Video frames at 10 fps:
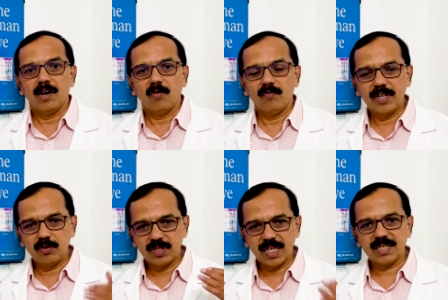When you
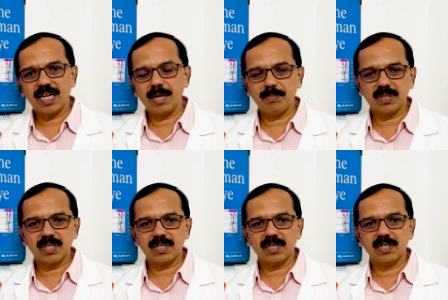check the eye
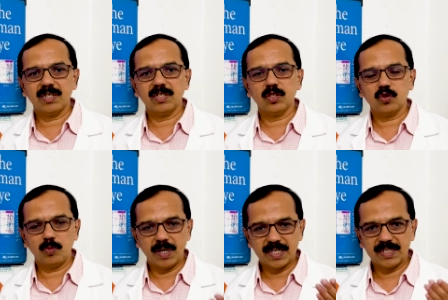pressure, it should be
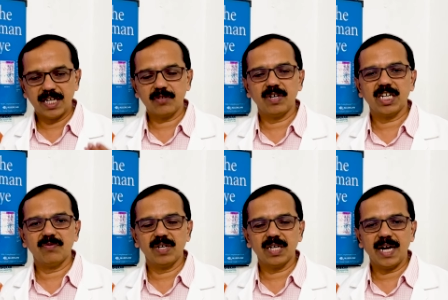less than
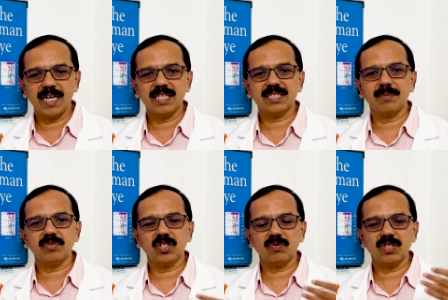twenty-one, and in some
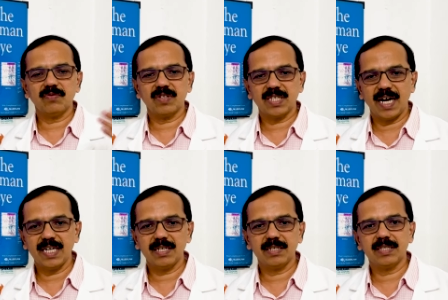situations if it is high,
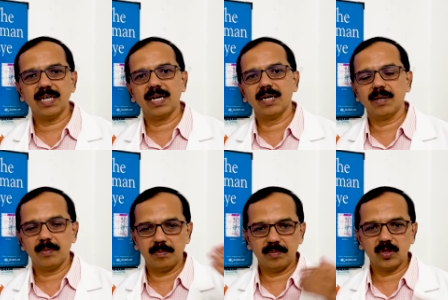the
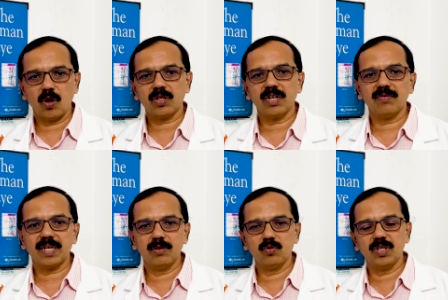doctor
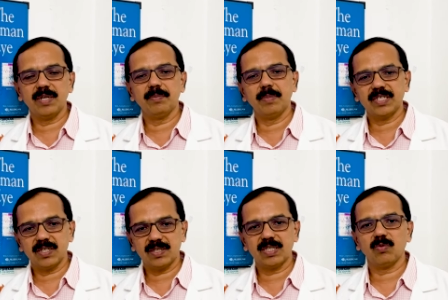usually
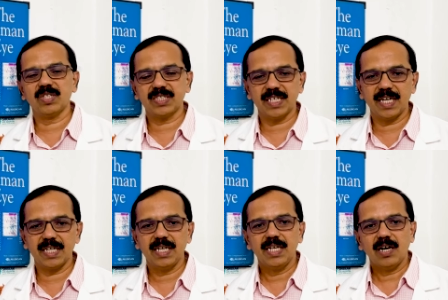measures it once
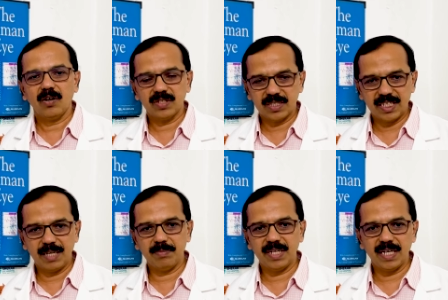again on the
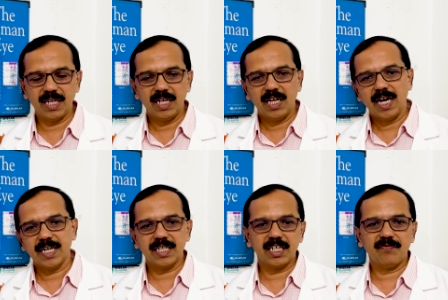same day
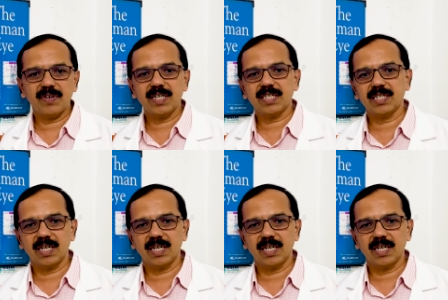at different uh,